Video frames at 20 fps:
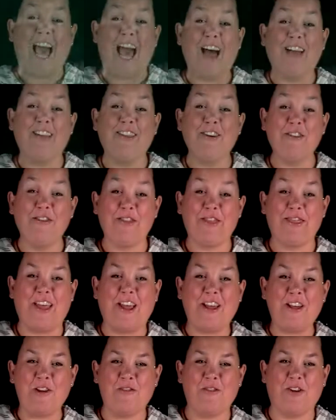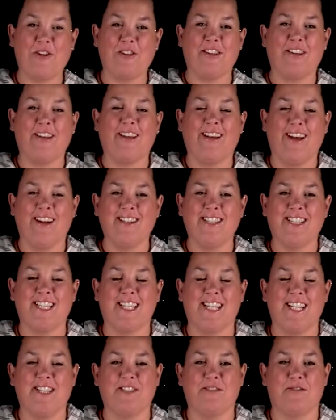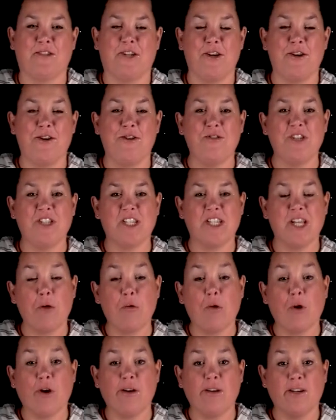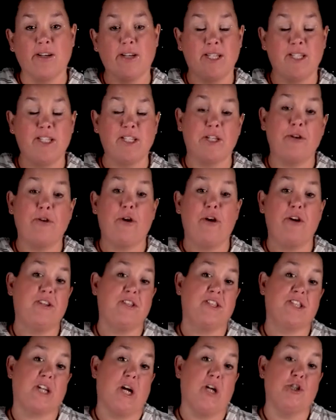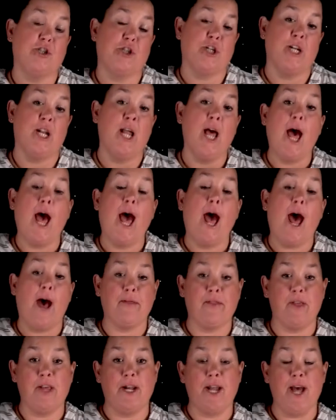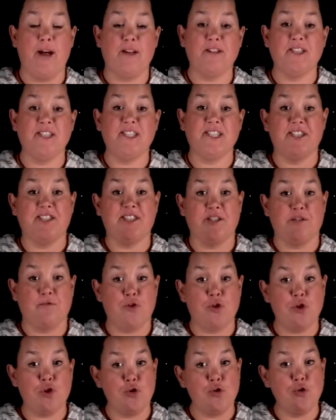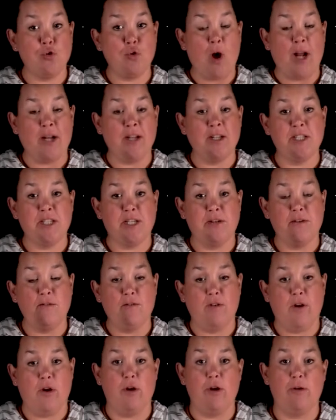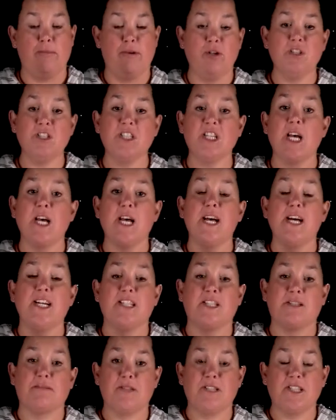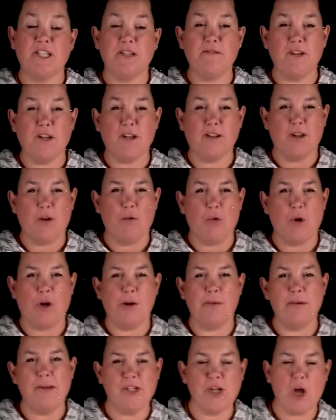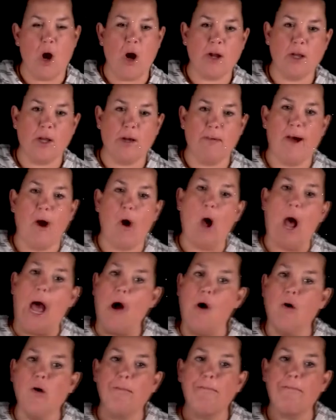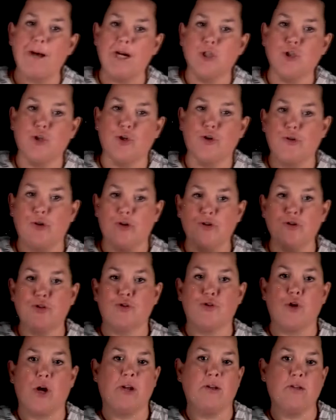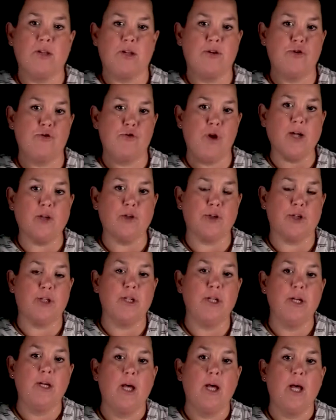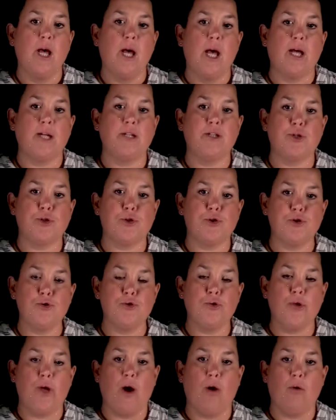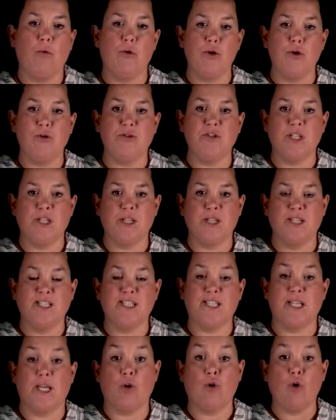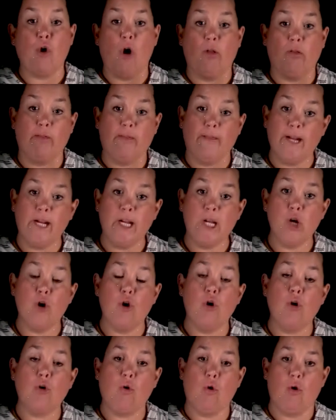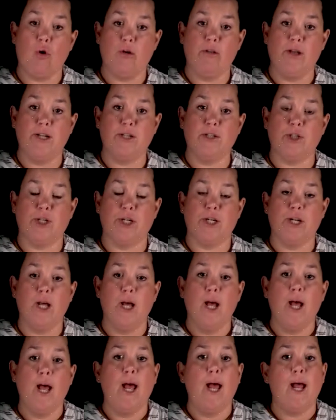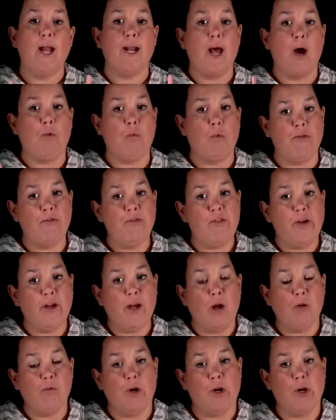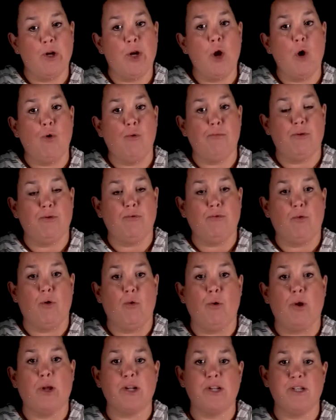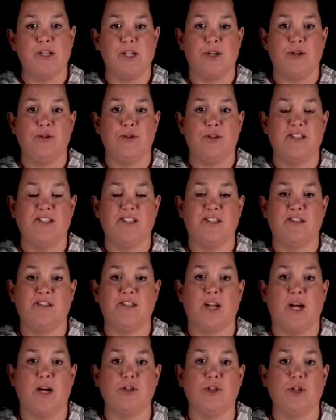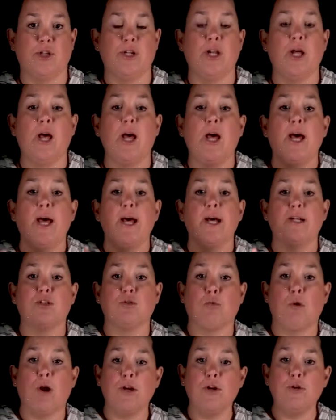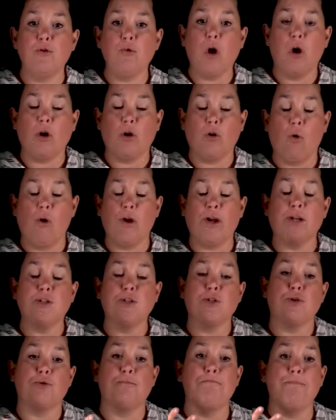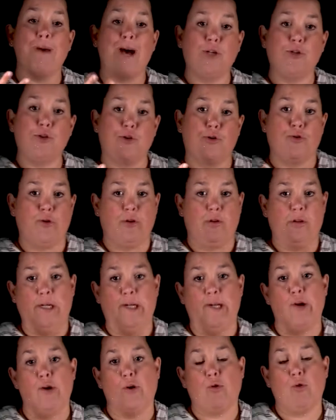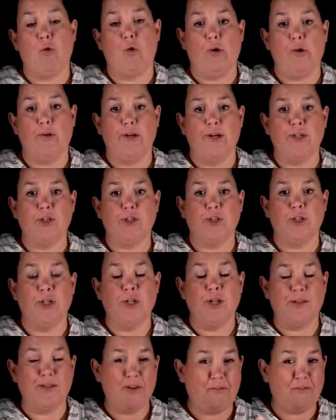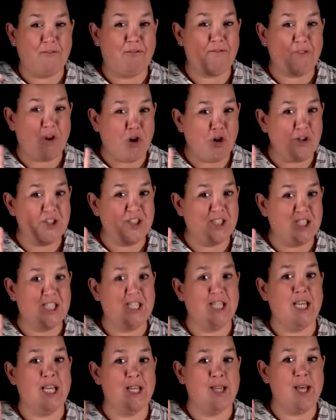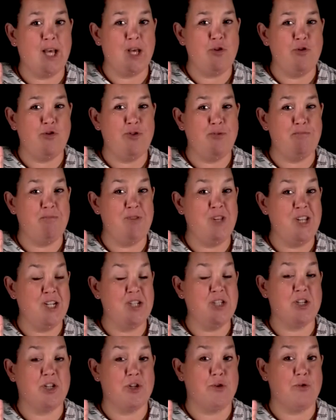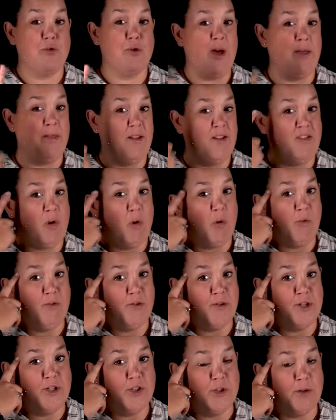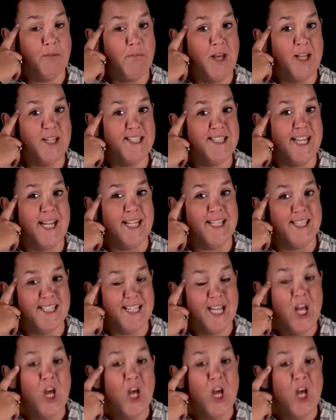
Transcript: Hello, thank you for clicking on today's video. Today we're going to continue our discussion on the analysis of two quantitative variables. Specifically, we're going to be talking about how to measure their strength and direction. And to do that, we're using this thing called linear correlation. Now, one thing I want to note before we continue this discussion is when you are going to measure the linear correlation, the first thing that you need to do, and this hopefully should make sense,